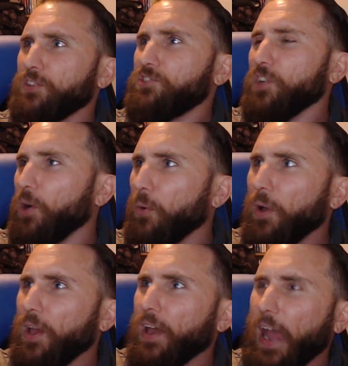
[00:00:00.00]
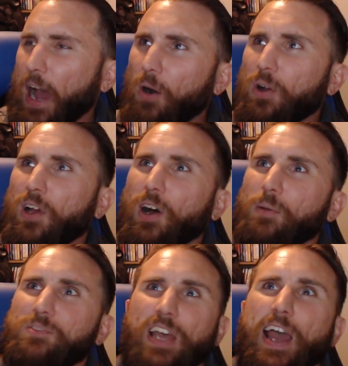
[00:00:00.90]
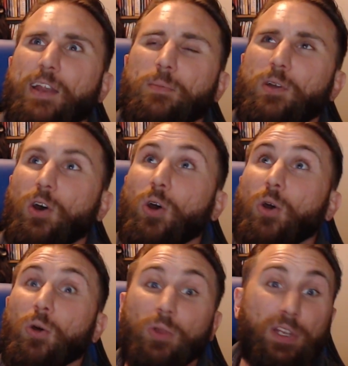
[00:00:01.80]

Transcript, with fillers: So out comes Adam Cole,